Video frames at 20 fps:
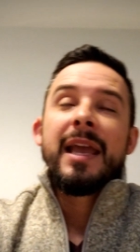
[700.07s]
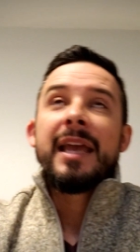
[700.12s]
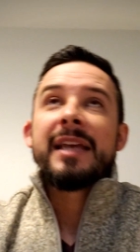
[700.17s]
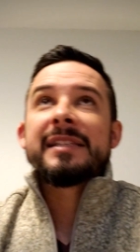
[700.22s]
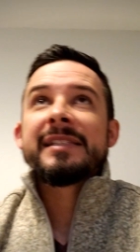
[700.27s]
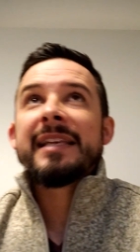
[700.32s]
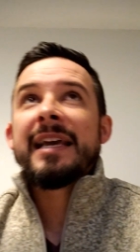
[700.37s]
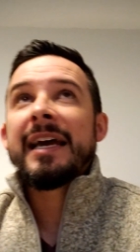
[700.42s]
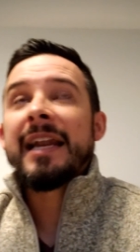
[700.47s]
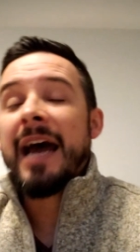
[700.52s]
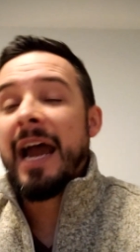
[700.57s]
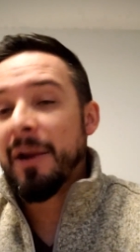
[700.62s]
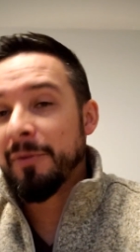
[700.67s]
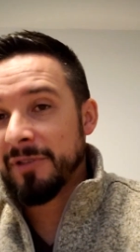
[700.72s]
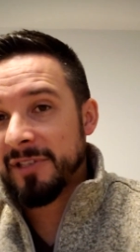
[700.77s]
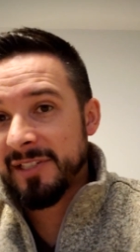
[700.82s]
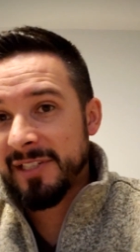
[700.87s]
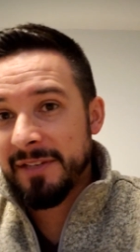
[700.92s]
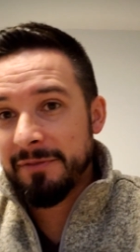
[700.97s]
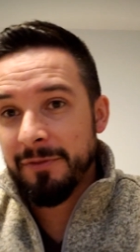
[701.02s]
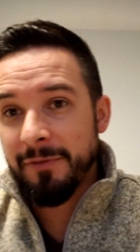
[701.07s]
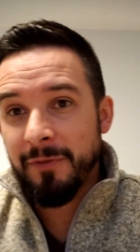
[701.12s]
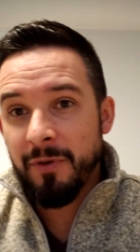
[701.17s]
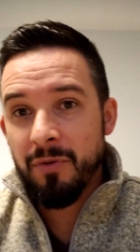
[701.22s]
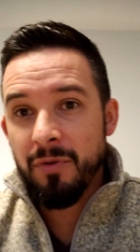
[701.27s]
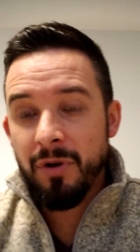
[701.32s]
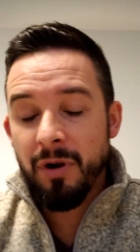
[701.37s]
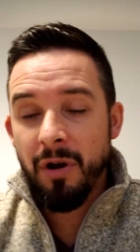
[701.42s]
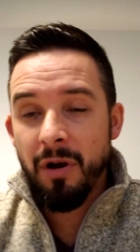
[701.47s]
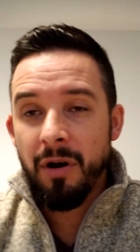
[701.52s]
is that I received a
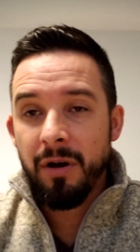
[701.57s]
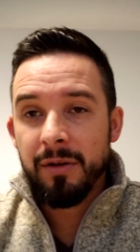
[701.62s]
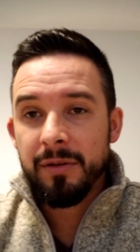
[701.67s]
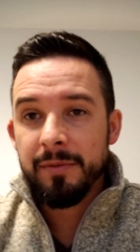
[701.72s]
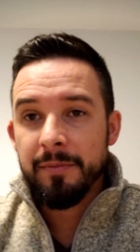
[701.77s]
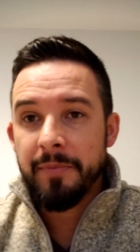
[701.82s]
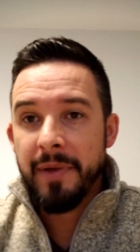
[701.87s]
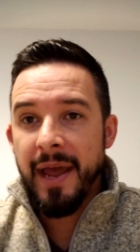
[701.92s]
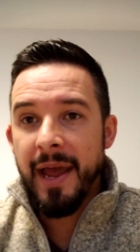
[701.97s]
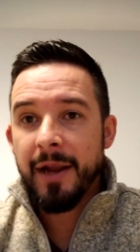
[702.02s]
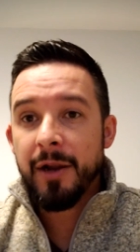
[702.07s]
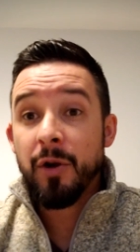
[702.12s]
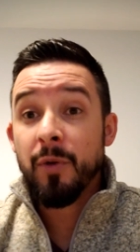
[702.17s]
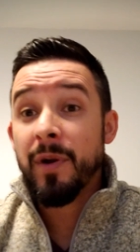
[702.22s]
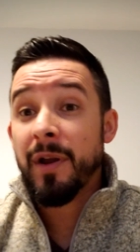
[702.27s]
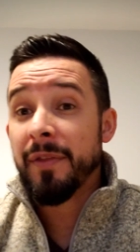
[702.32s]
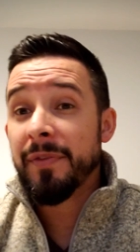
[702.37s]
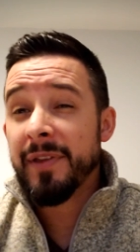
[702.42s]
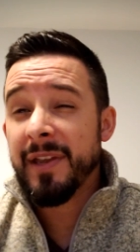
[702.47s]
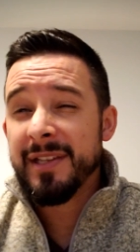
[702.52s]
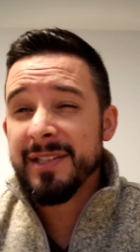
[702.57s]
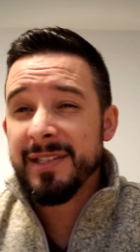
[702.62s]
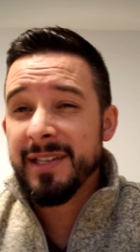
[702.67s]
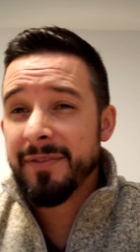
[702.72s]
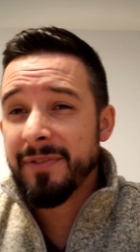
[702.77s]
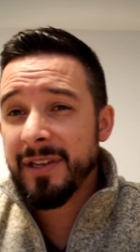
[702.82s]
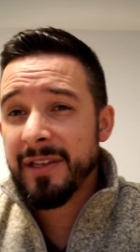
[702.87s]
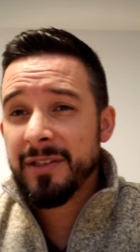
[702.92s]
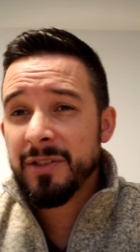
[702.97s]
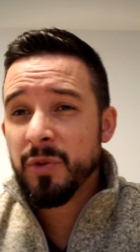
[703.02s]
phone call back around
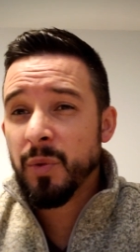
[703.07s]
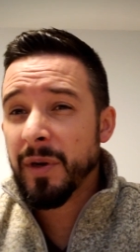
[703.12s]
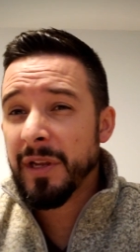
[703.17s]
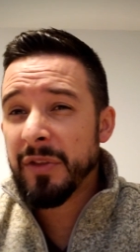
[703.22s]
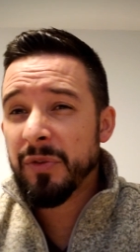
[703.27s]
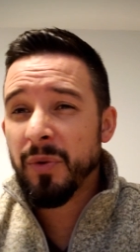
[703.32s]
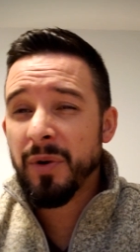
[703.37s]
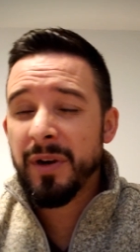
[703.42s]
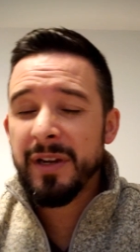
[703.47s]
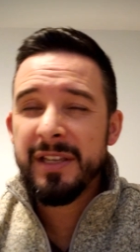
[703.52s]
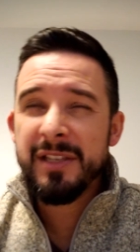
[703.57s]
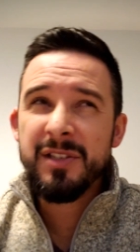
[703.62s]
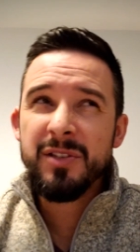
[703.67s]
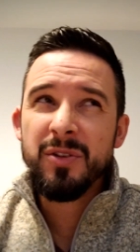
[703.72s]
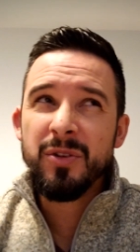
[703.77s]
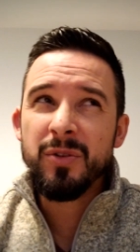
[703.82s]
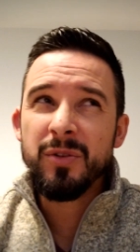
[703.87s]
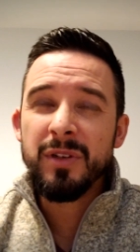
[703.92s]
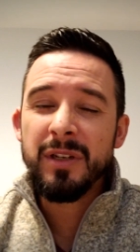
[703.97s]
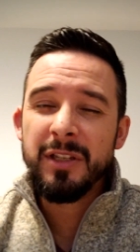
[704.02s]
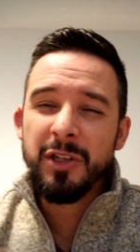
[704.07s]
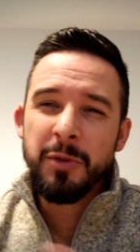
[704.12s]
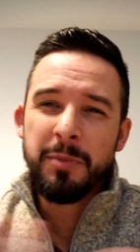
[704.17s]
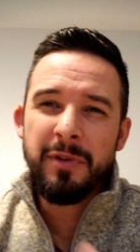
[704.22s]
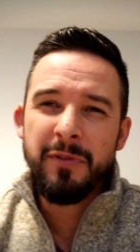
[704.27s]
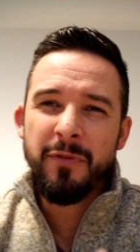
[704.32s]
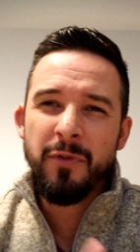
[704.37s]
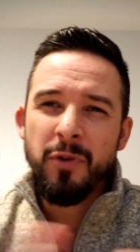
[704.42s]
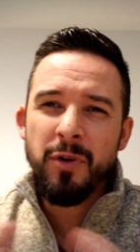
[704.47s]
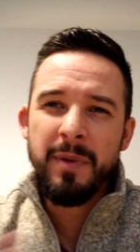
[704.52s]
Thanksgiving 2020, so a little
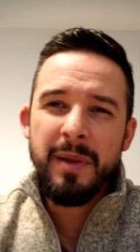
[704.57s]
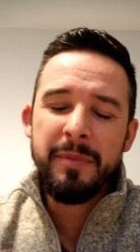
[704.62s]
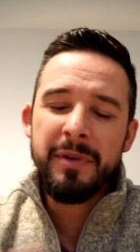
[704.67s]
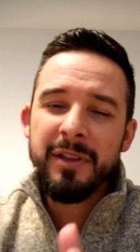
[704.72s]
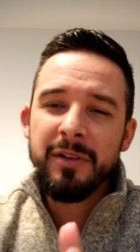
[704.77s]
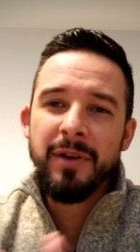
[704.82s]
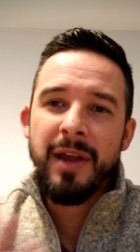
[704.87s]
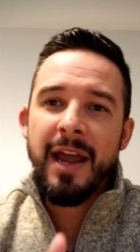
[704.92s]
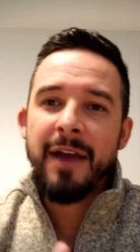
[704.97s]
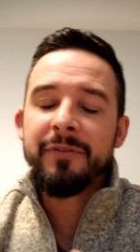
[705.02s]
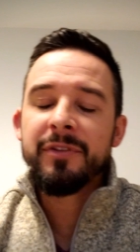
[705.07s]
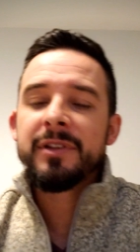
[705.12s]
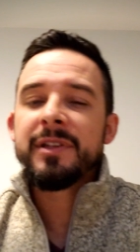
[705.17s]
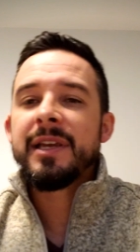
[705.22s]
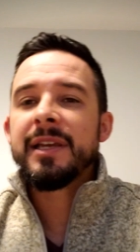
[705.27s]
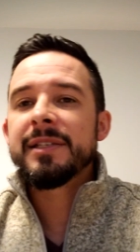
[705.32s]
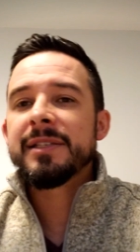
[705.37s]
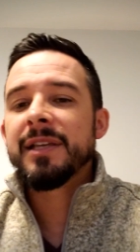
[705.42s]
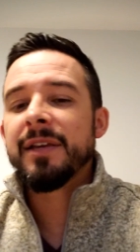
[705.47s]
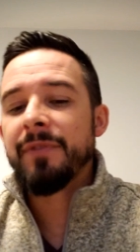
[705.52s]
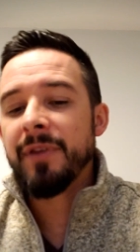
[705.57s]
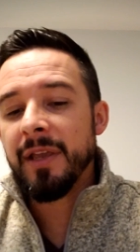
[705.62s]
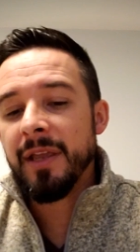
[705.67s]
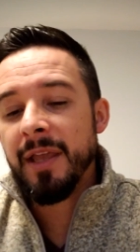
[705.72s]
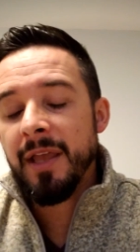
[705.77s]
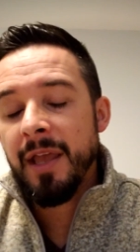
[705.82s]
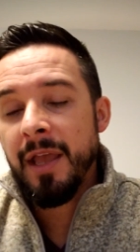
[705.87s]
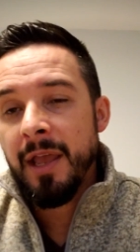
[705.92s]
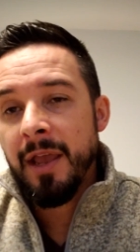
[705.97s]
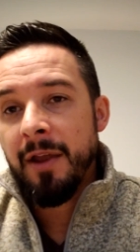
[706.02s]
before, maybe a little after
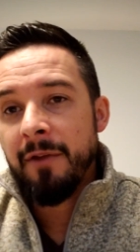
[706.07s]
Thanksgiving,